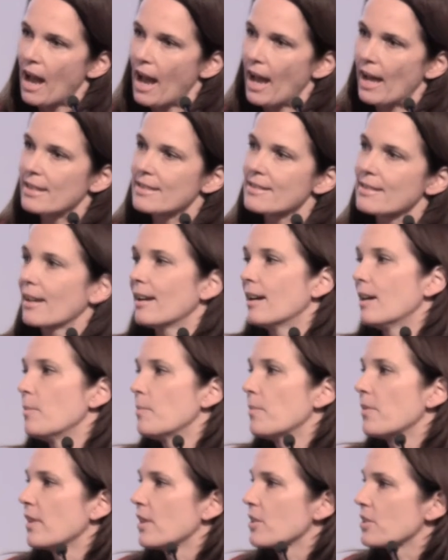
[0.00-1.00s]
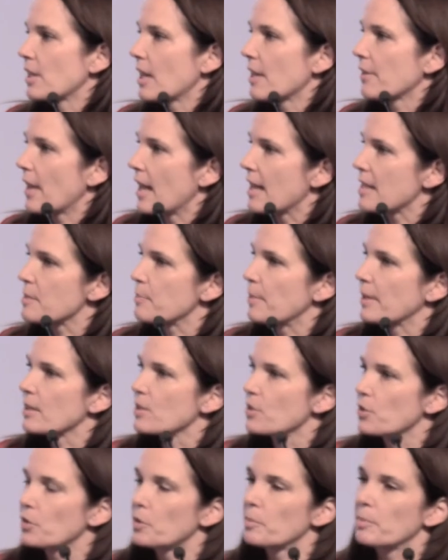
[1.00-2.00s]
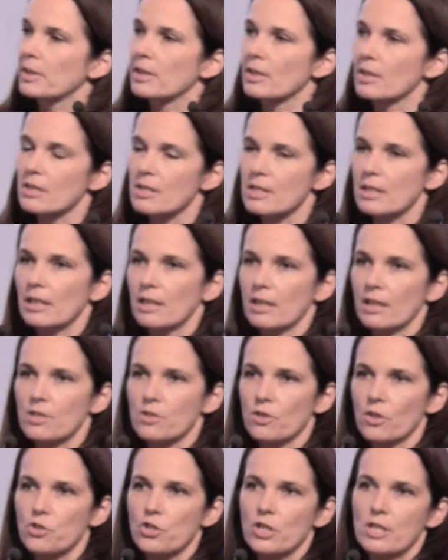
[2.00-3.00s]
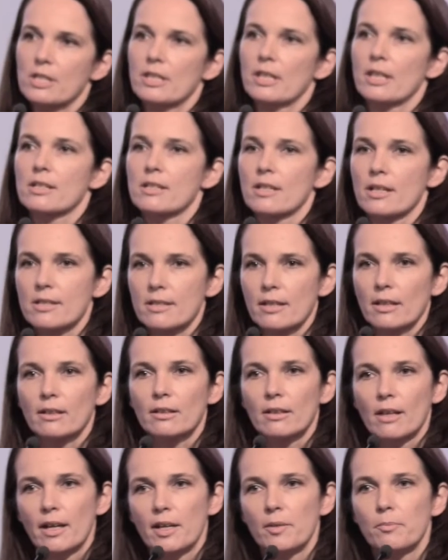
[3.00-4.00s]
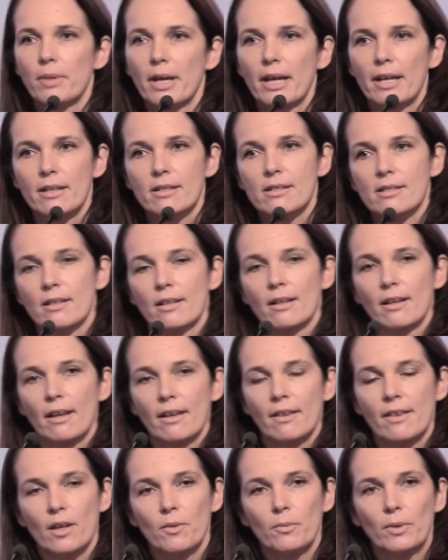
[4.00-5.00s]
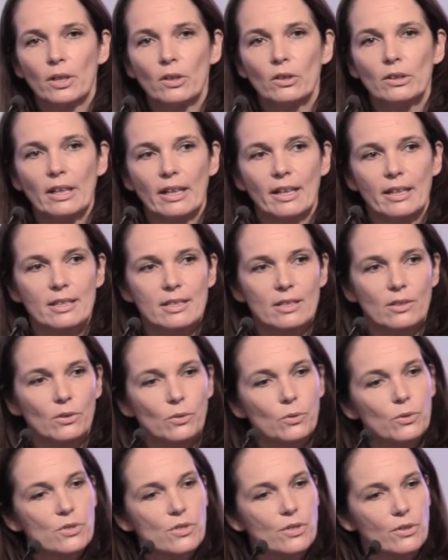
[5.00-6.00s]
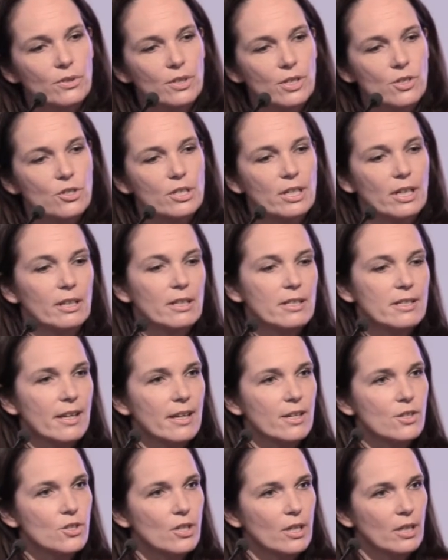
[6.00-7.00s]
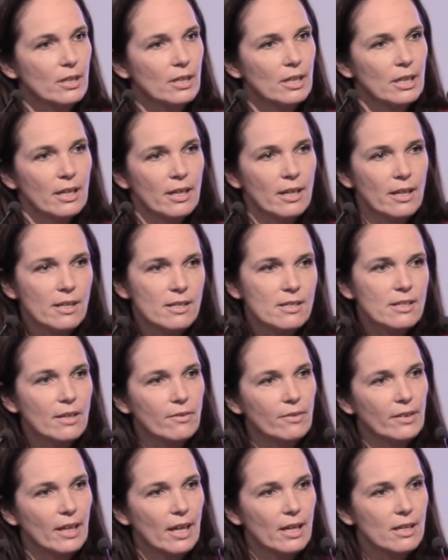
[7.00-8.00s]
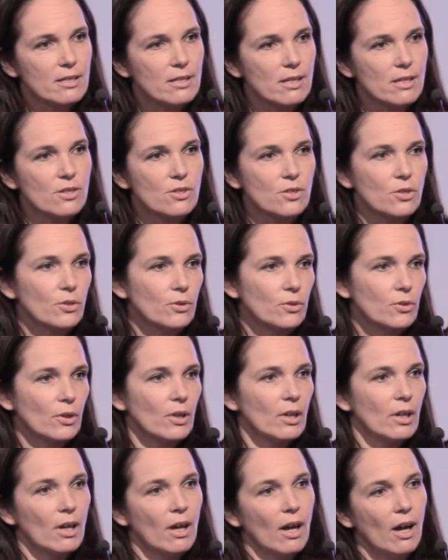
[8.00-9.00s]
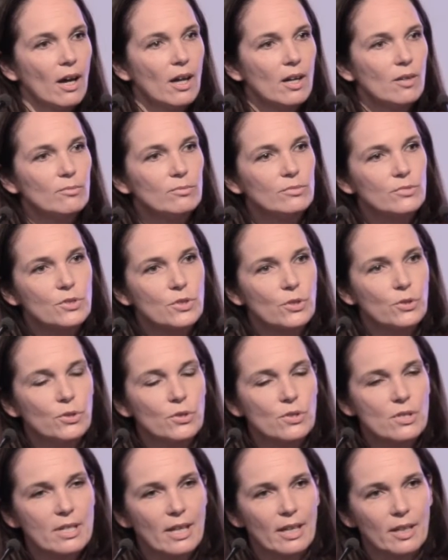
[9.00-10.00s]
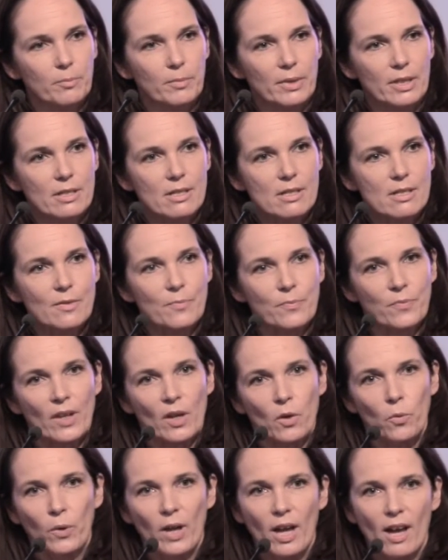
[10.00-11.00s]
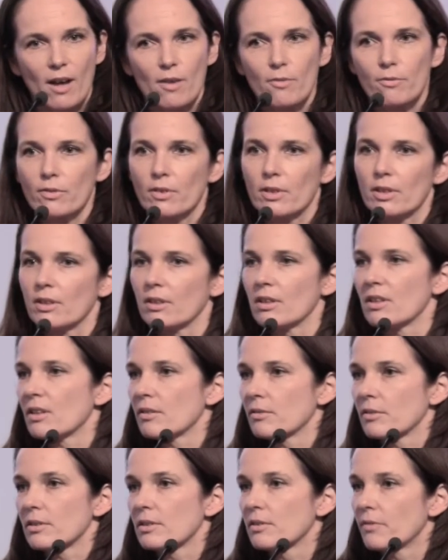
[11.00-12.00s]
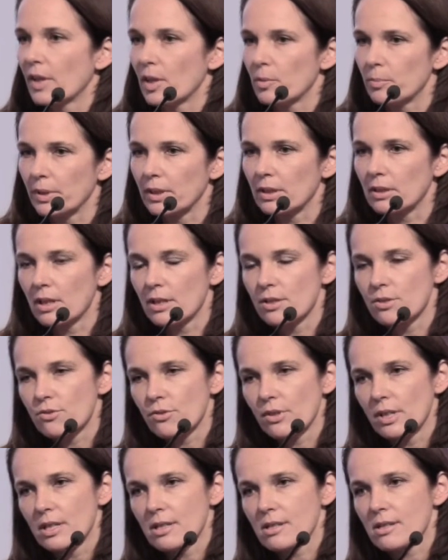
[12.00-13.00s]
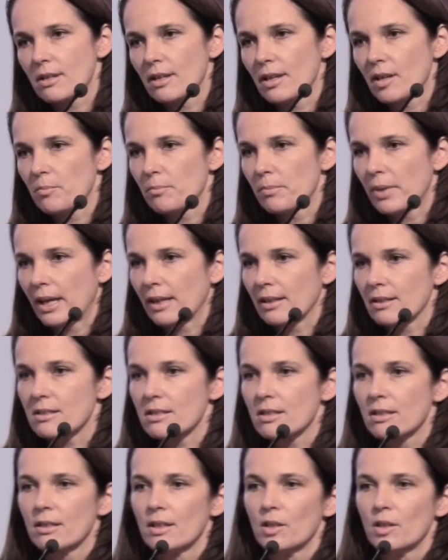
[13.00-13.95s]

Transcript: And there's another aspect too, because it's not just the existing client base that we look at. Also, digitalization is giving access to new segments. We have in the developing countries the unbanked